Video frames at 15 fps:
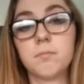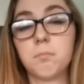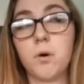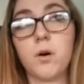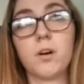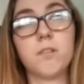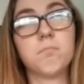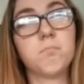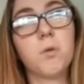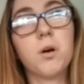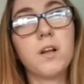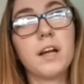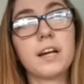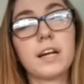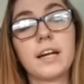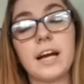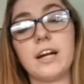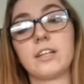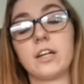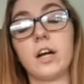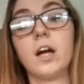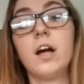more like a
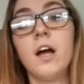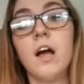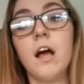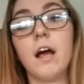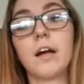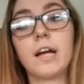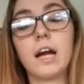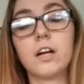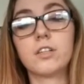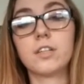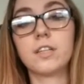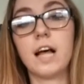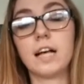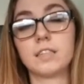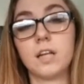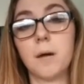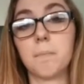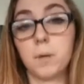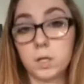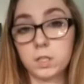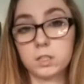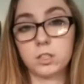character that is
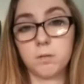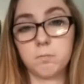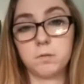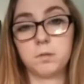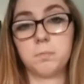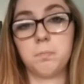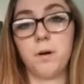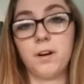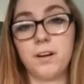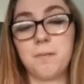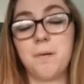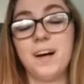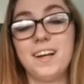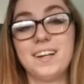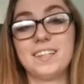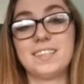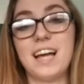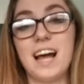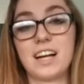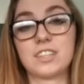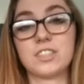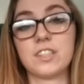not book smart, but is
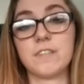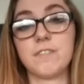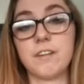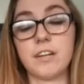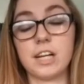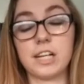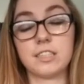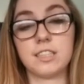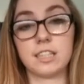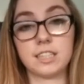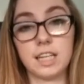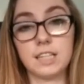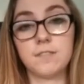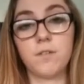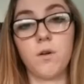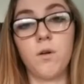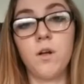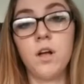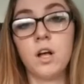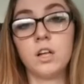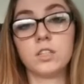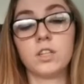actually very successful.
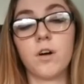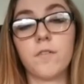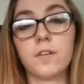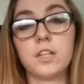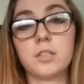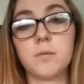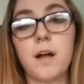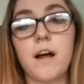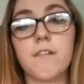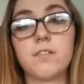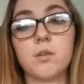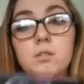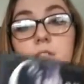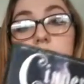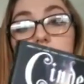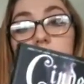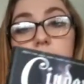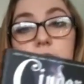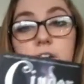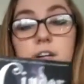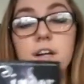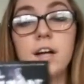So for this one, I've chosen
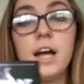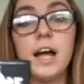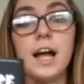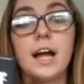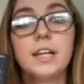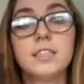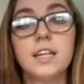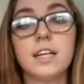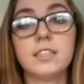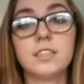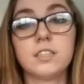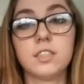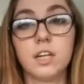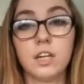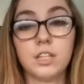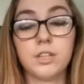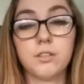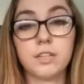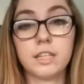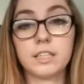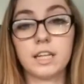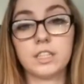Cinder. And yes, you
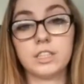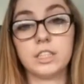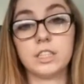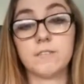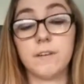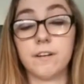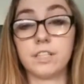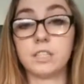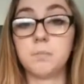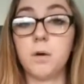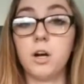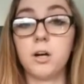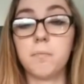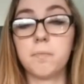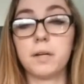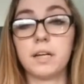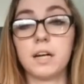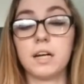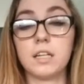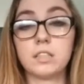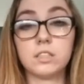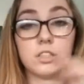think that she's very smart
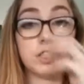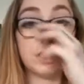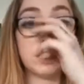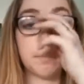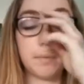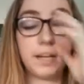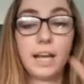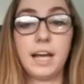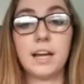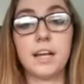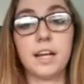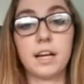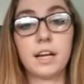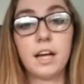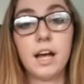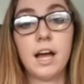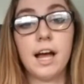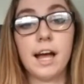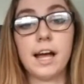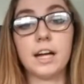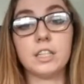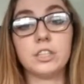because she's a mechanic
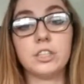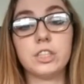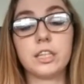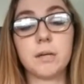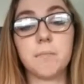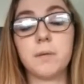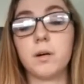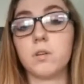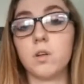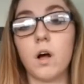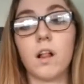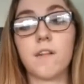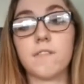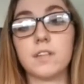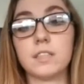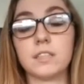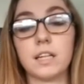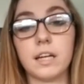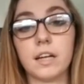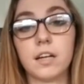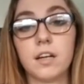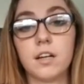and she can build all of this,
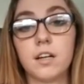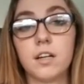like,